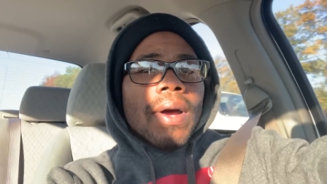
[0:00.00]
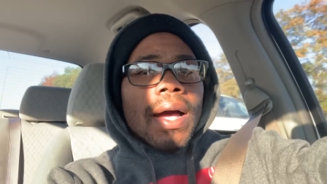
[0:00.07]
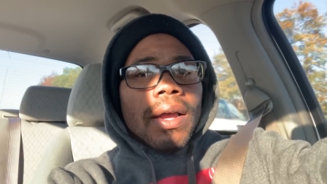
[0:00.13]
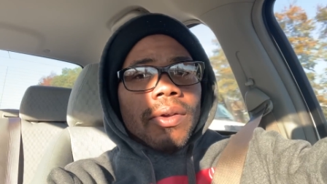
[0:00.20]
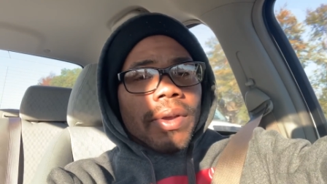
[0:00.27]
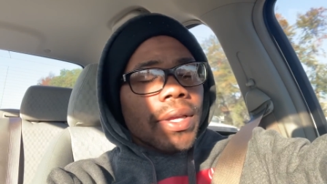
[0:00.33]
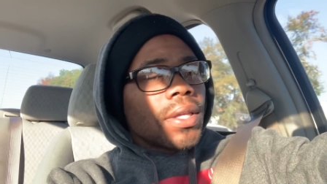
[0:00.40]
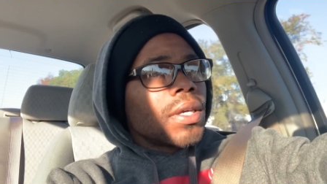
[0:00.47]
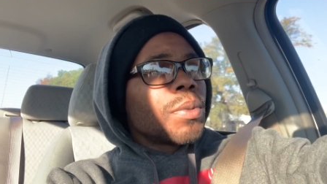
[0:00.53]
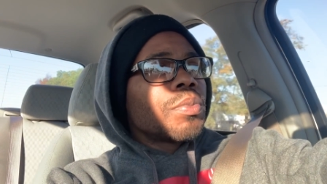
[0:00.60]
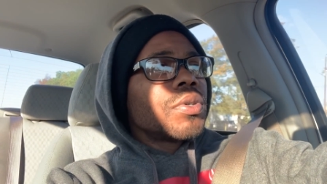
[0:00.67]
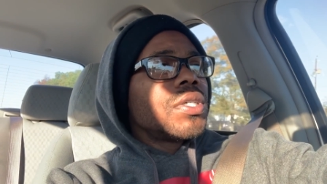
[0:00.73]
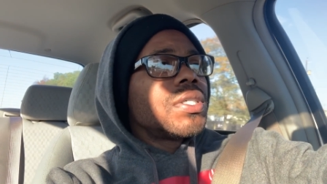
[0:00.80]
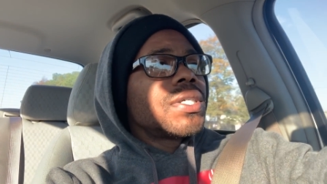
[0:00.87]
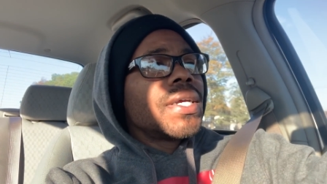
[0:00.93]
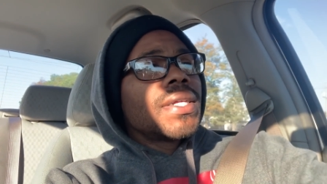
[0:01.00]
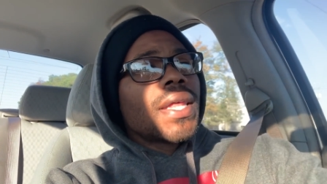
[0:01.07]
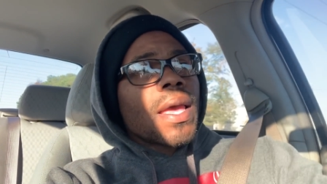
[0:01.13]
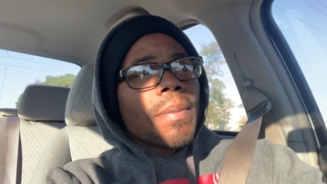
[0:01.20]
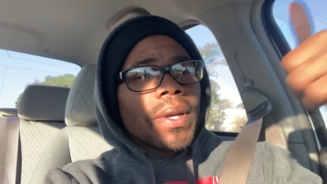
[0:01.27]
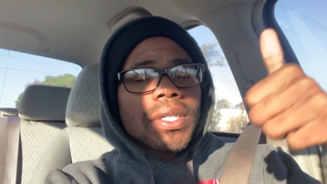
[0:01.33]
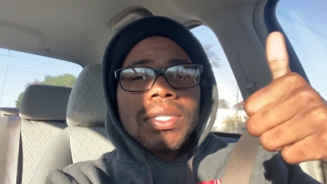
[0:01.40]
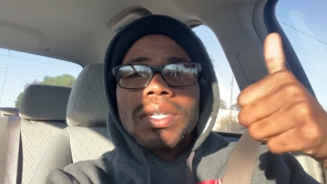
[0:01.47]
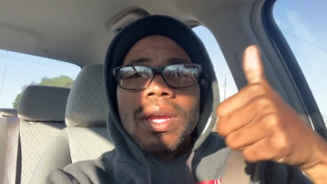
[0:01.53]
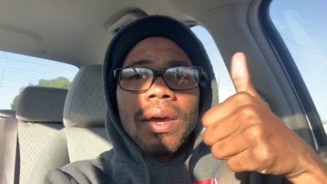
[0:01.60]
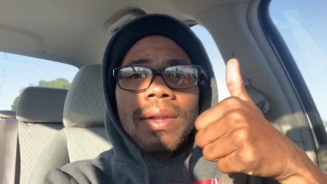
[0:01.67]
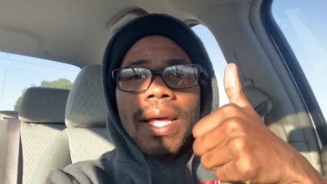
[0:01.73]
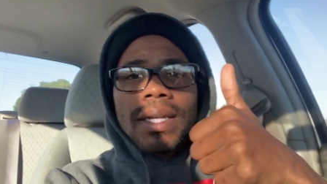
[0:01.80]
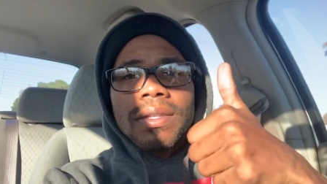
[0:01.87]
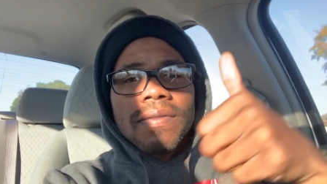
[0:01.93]
I greatly appreciate that. Make sure
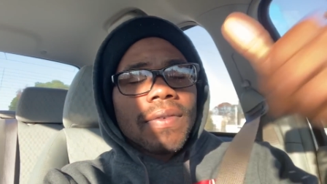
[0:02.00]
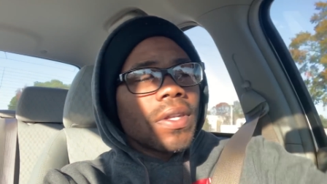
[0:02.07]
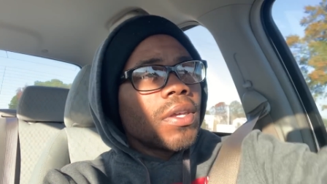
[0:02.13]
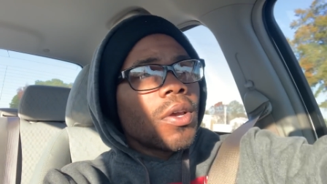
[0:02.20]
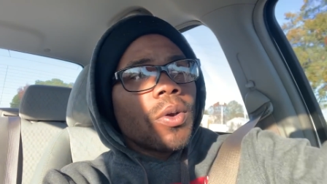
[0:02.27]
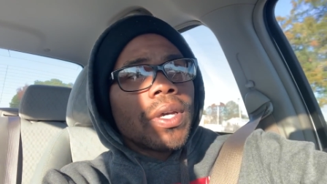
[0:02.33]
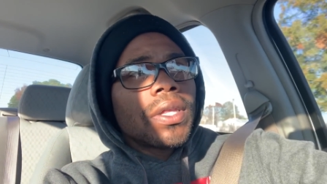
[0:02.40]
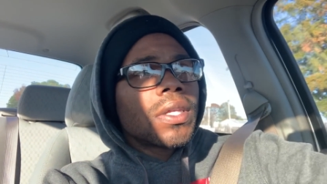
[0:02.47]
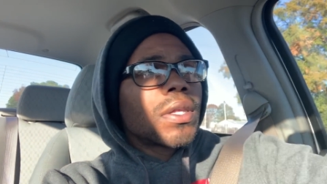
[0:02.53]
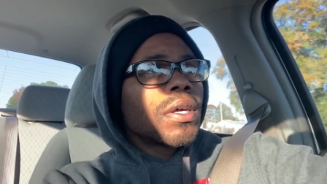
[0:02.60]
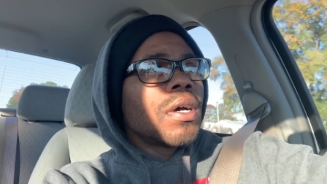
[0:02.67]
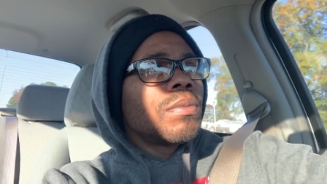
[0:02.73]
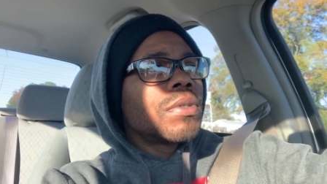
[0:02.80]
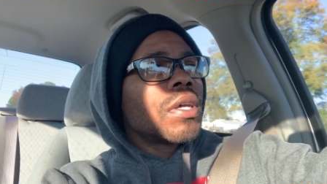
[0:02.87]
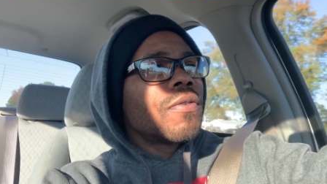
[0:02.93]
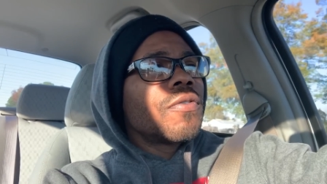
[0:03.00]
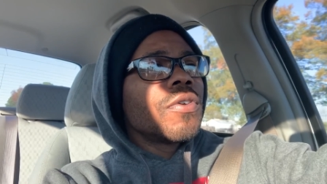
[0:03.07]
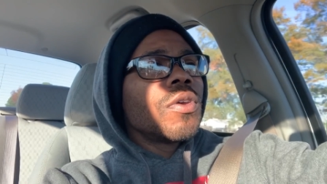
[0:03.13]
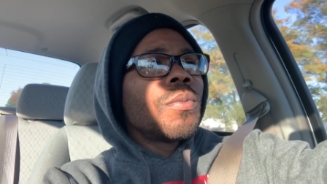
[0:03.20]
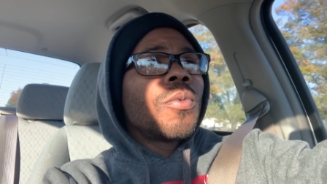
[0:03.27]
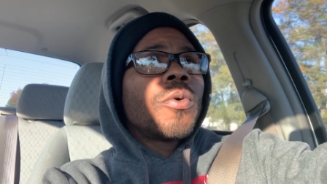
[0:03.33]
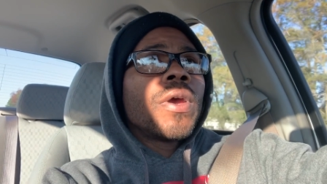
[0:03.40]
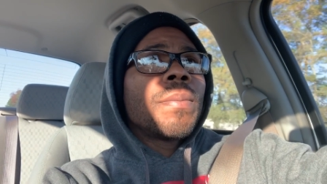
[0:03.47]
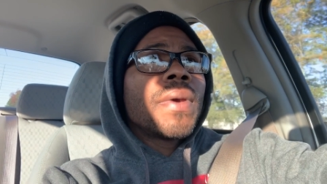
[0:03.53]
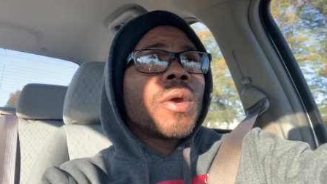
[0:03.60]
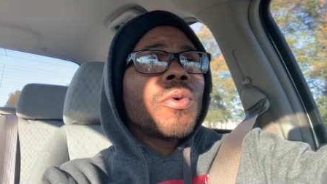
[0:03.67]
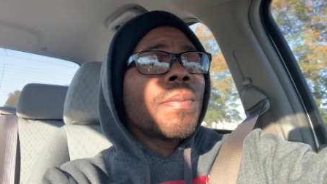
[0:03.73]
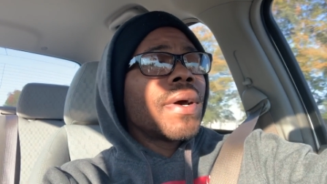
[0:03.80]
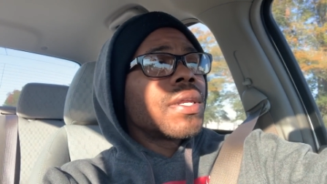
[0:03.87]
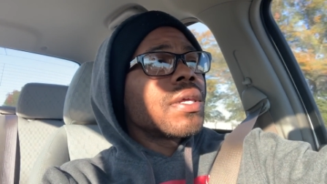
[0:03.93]
y'all like the video. Hit the thumbs up for your boy, man.
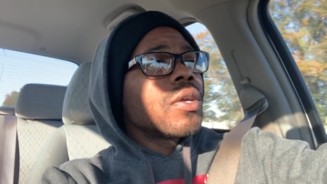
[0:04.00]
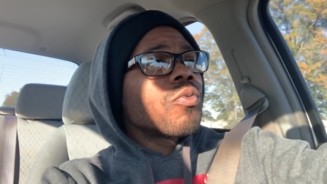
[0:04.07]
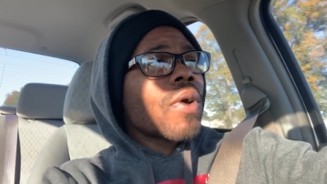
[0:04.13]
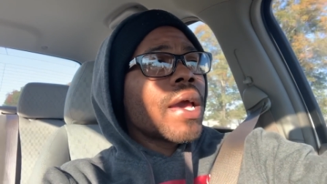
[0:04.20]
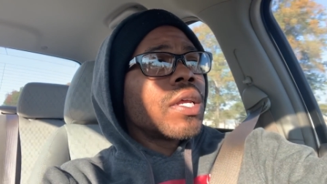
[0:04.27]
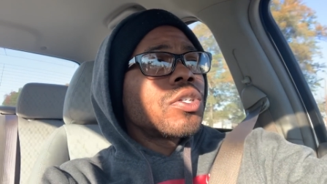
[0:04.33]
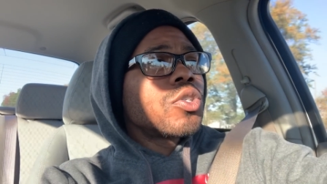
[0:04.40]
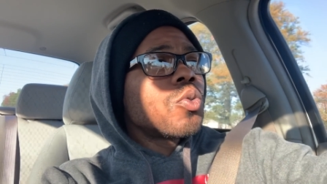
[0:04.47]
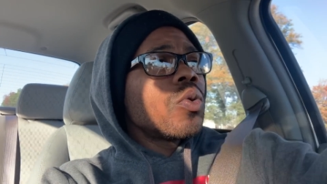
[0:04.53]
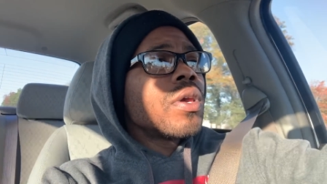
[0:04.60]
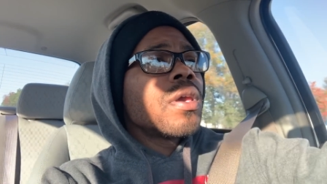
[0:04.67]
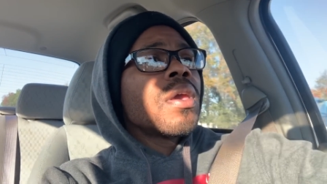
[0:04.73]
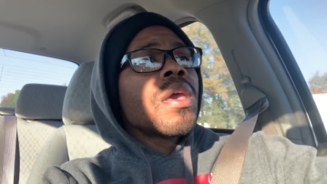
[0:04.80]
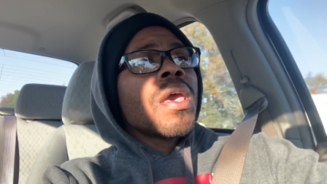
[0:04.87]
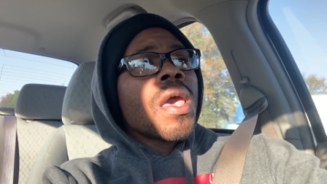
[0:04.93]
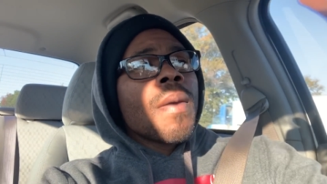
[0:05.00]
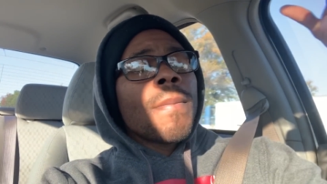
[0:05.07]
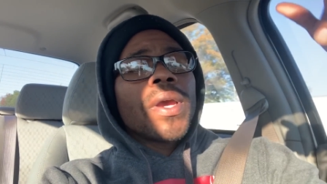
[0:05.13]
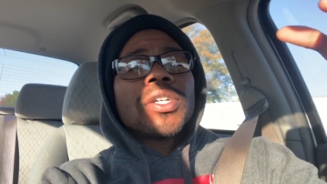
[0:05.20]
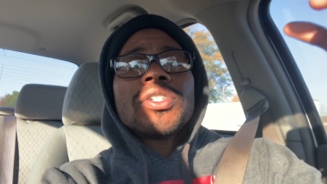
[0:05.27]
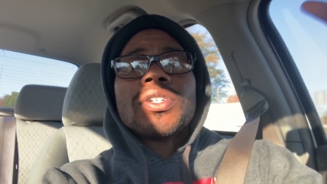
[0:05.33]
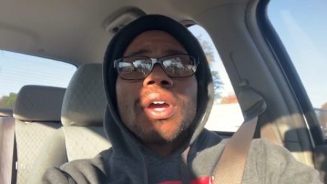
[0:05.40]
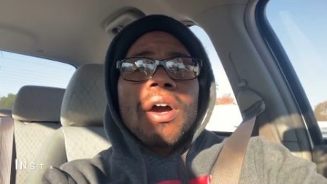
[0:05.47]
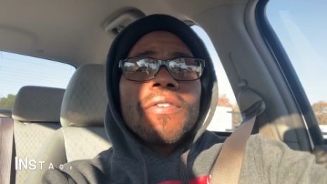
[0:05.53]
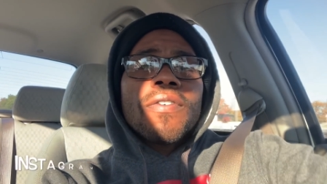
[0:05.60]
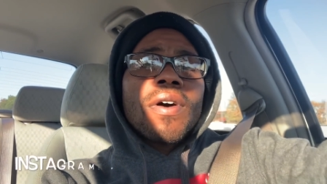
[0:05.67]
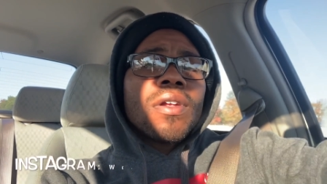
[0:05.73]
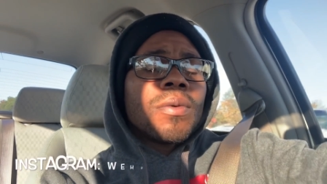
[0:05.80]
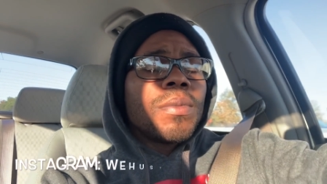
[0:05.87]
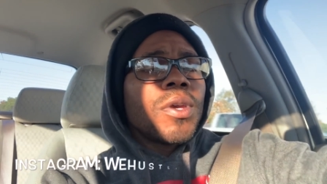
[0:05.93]
We about to get right into it. Make sure y'all
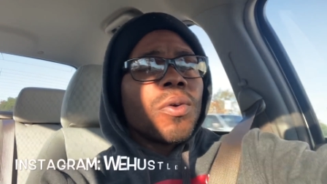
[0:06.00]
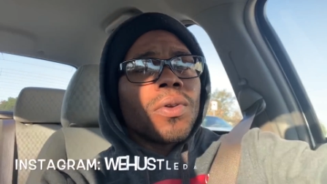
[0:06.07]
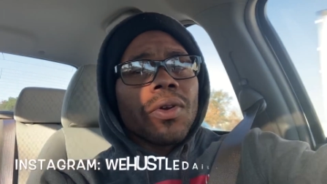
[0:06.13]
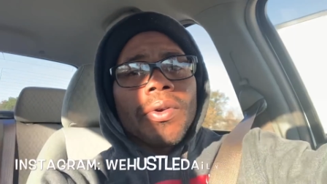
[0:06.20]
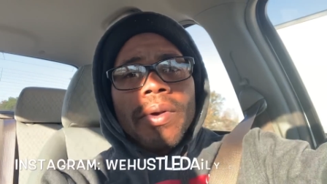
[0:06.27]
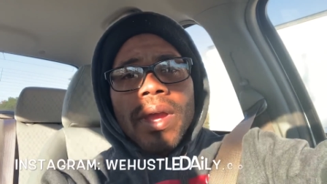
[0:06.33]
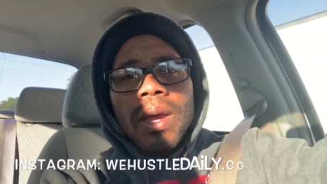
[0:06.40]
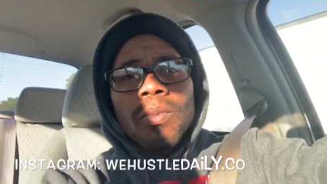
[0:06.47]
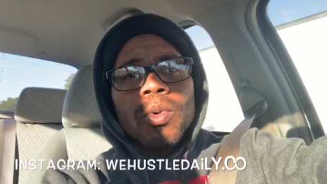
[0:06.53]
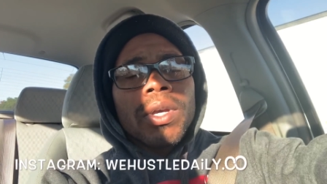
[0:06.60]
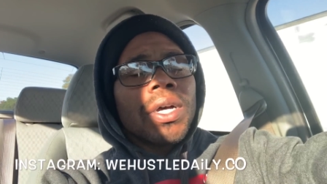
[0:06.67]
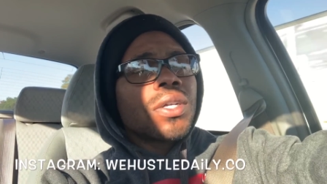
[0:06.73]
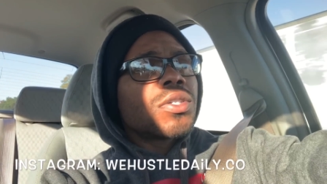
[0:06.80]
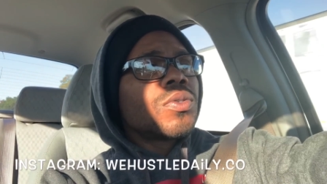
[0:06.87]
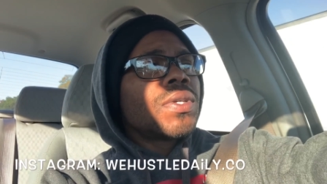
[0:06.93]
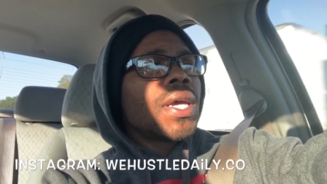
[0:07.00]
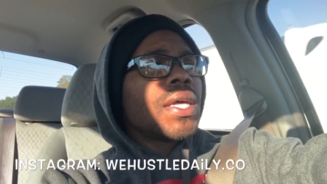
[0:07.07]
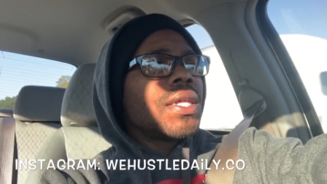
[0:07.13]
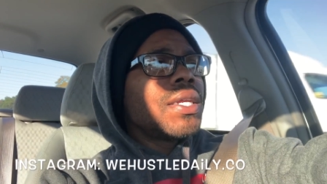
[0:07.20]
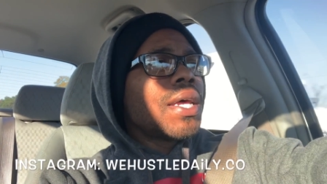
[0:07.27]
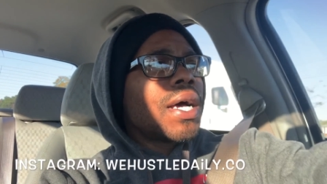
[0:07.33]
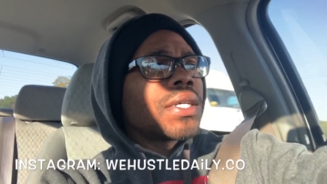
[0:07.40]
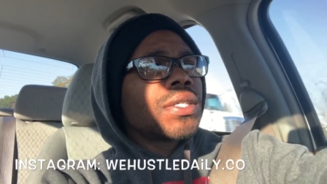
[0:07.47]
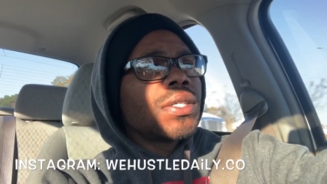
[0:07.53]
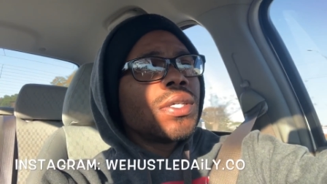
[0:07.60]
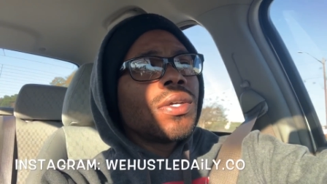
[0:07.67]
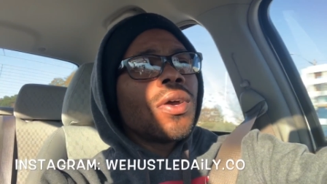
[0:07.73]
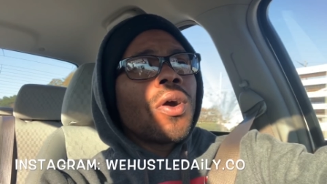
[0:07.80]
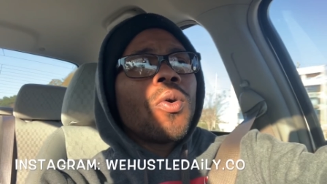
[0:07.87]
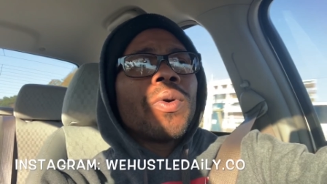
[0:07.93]
follow me on the gram. We
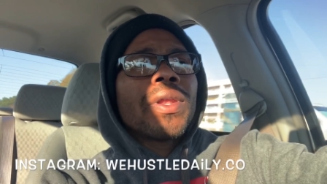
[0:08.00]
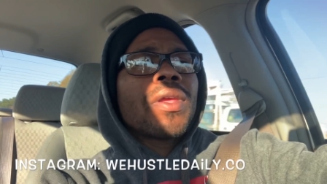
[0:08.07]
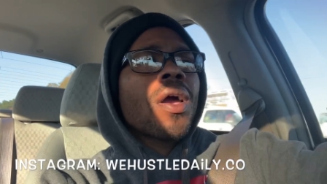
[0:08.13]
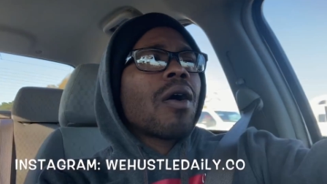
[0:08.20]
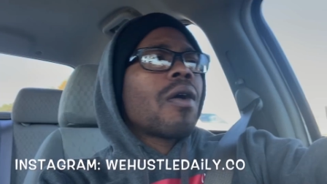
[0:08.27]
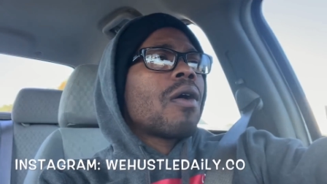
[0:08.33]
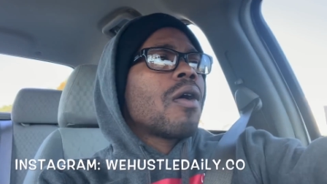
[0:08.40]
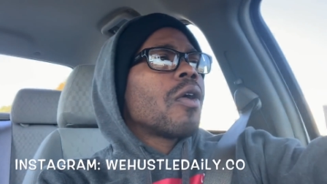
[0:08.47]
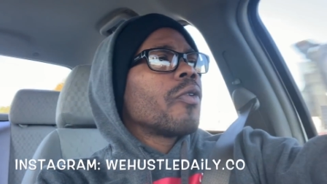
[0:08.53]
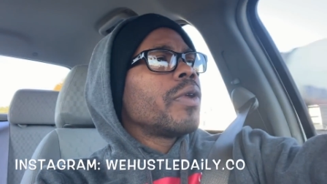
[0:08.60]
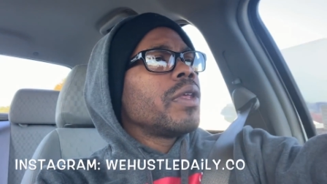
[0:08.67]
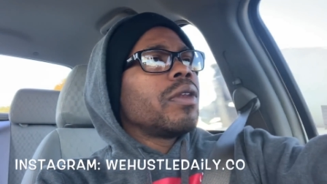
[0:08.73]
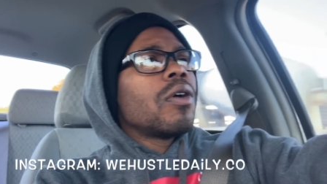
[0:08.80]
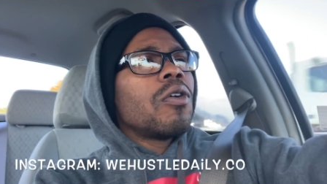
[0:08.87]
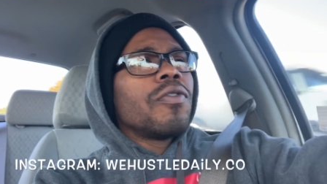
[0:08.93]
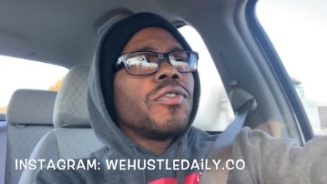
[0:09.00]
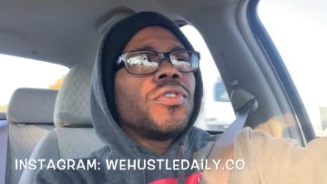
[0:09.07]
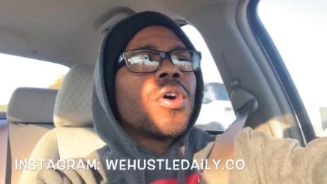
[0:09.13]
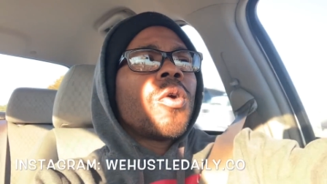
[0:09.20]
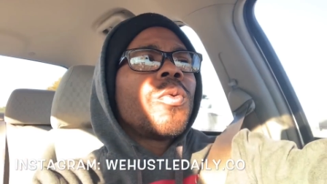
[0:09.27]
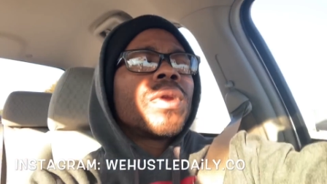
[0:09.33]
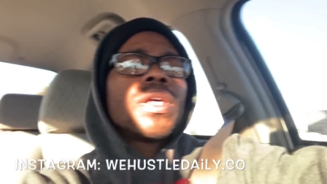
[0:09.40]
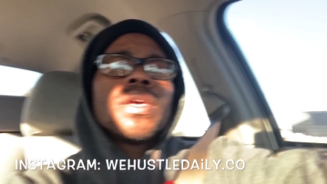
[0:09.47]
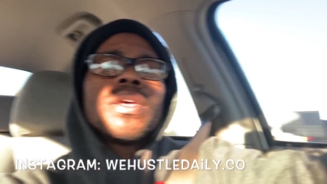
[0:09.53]
whdacademy.co. And y'all already know, if you don't want to